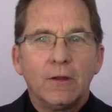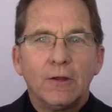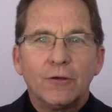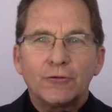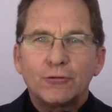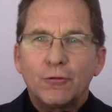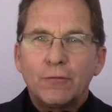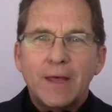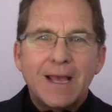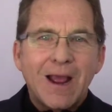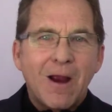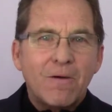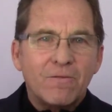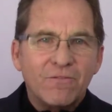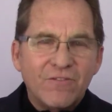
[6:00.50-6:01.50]
So they
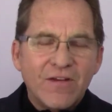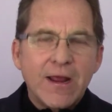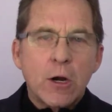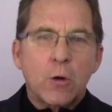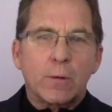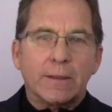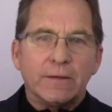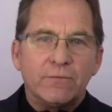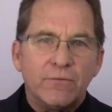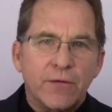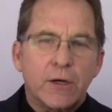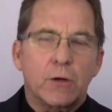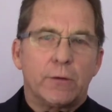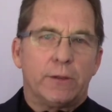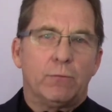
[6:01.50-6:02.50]
are very,
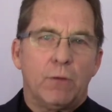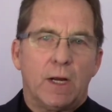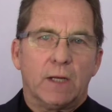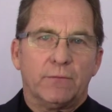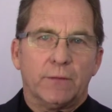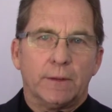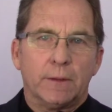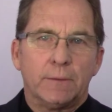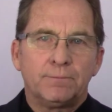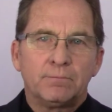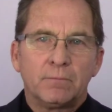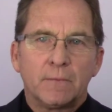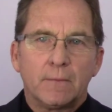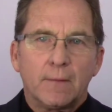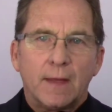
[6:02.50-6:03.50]
very relevant.
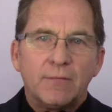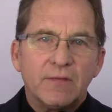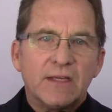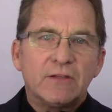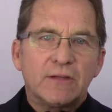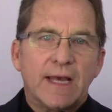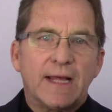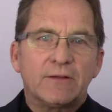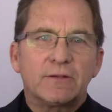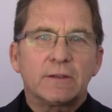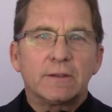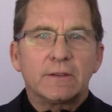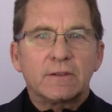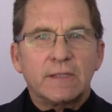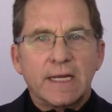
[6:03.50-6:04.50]
And these ads
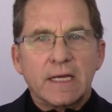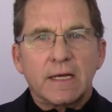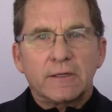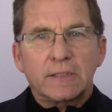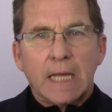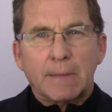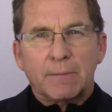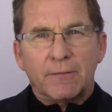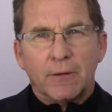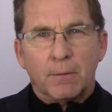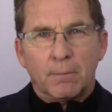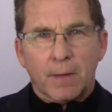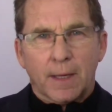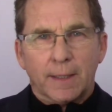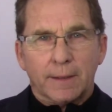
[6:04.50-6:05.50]
stay on top of their
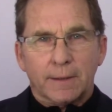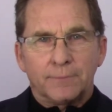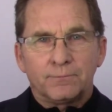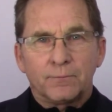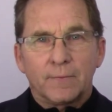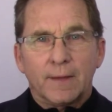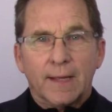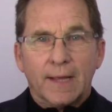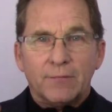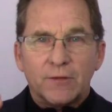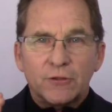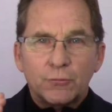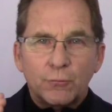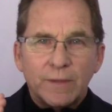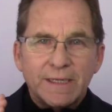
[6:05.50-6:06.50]
mind. And
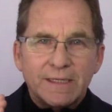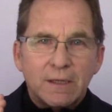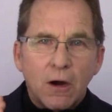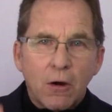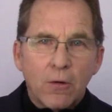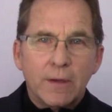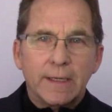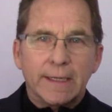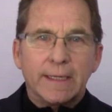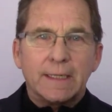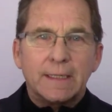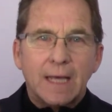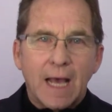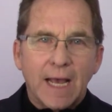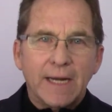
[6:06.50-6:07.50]
this retargeting
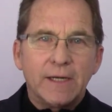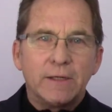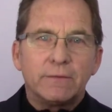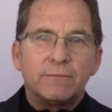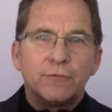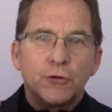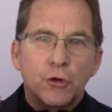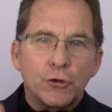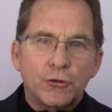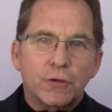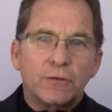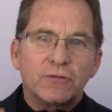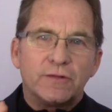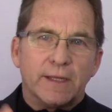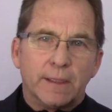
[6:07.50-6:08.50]
kind of
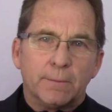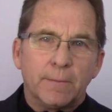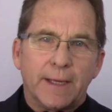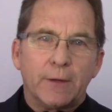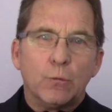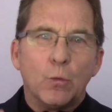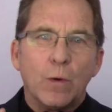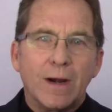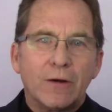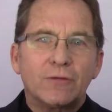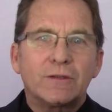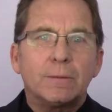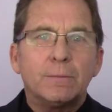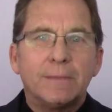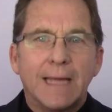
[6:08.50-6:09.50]
nurtures them and wears
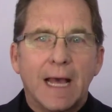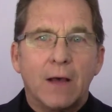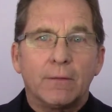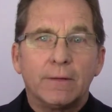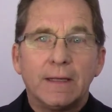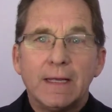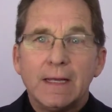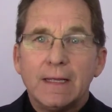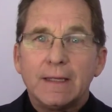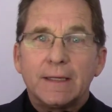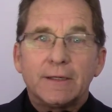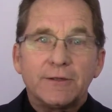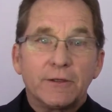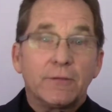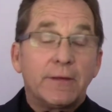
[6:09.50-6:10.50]
them down
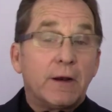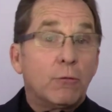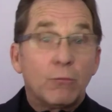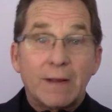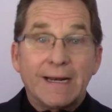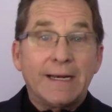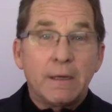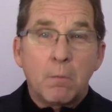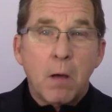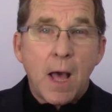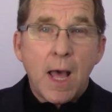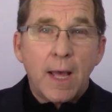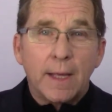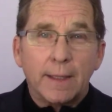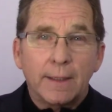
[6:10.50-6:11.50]
until they are ready to
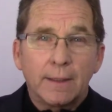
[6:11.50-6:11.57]
buy.